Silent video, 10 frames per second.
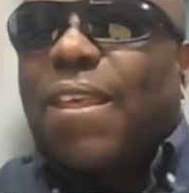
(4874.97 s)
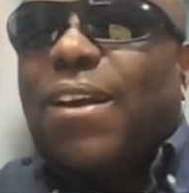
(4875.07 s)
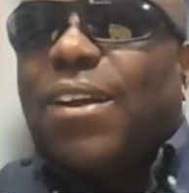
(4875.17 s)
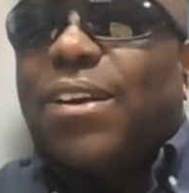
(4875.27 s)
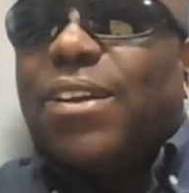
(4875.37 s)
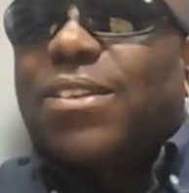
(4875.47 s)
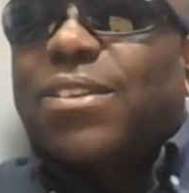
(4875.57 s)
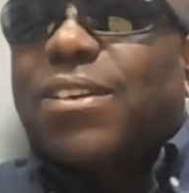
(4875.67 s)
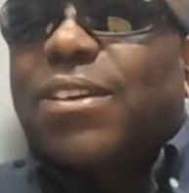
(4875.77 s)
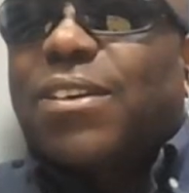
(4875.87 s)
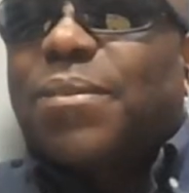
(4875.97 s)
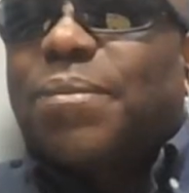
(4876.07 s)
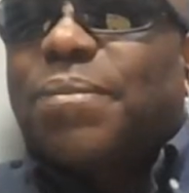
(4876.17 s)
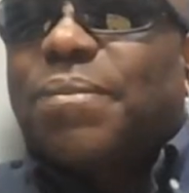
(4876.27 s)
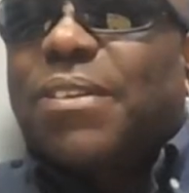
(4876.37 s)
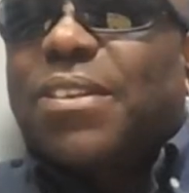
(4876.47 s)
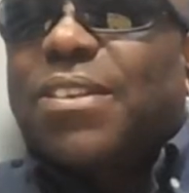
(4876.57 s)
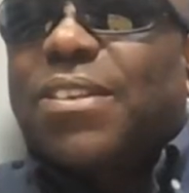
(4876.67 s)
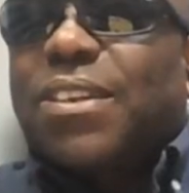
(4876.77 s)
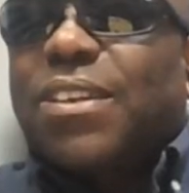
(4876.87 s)
Let's
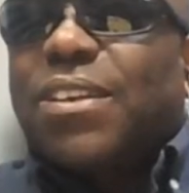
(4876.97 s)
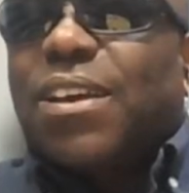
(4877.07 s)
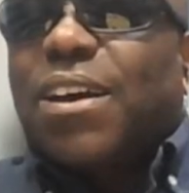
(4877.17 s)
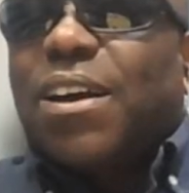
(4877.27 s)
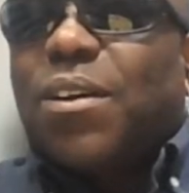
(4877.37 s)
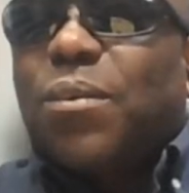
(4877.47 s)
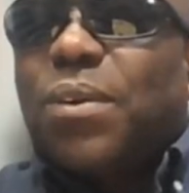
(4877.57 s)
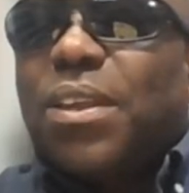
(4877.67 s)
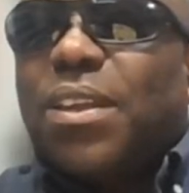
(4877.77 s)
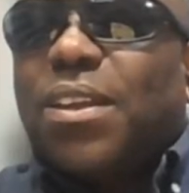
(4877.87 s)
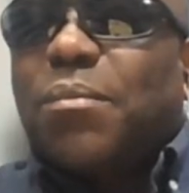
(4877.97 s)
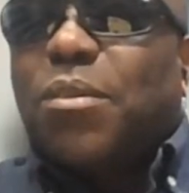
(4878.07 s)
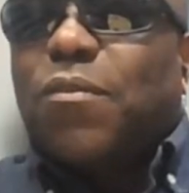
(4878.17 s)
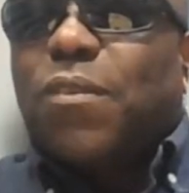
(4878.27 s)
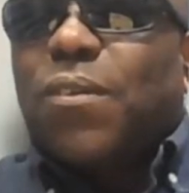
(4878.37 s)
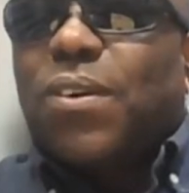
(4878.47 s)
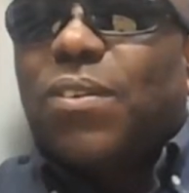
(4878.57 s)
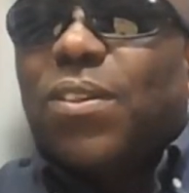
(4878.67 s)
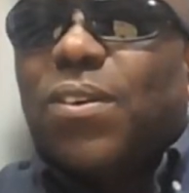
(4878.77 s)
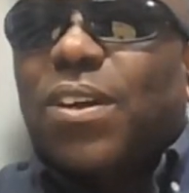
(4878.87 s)
see how we can move forward
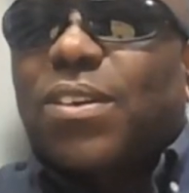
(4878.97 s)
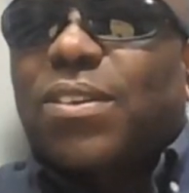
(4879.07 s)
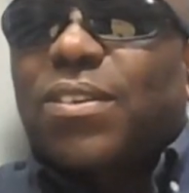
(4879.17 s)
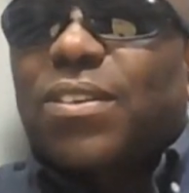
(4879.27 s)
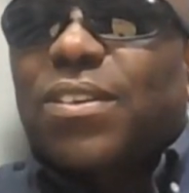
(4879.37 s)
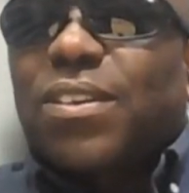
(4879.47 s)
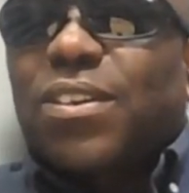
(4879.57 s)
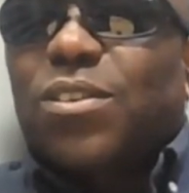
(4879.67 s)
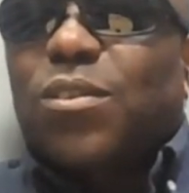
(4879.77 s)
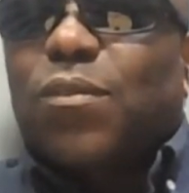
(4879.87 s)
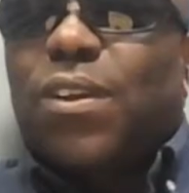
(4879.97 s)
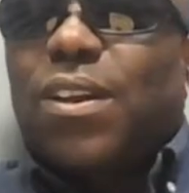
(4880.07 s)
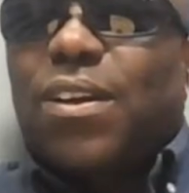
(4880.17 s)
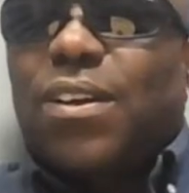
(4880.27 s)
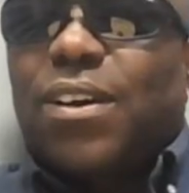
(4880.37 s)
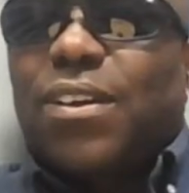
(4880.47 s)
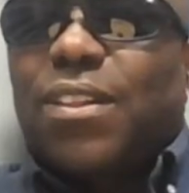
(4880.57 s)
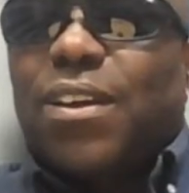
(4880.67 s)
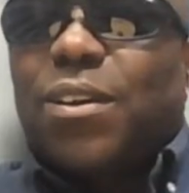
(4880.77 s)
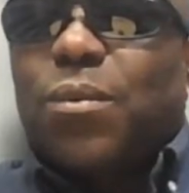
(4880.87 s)
with all that. So Frida, are
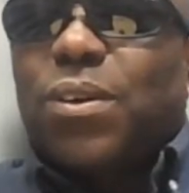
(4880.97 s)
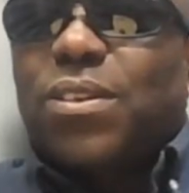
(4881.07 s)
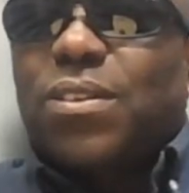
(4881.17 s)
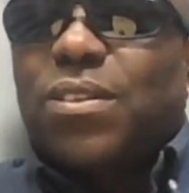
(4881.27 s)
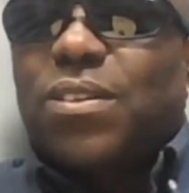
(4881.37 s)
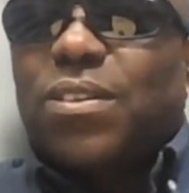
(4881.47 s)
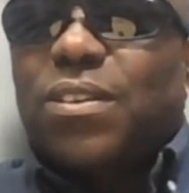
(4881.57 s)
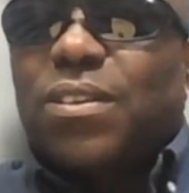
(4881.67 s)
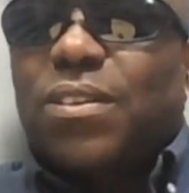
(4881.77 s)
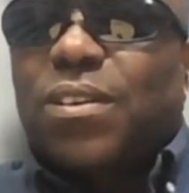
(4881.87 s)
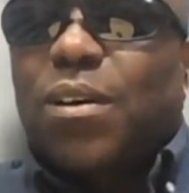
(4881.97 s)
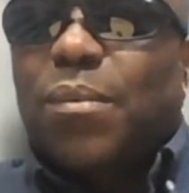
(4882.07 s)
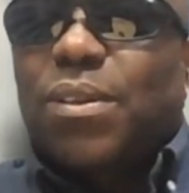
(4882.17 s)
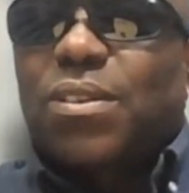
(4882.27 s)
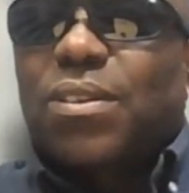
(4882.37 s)
there any questions, comments?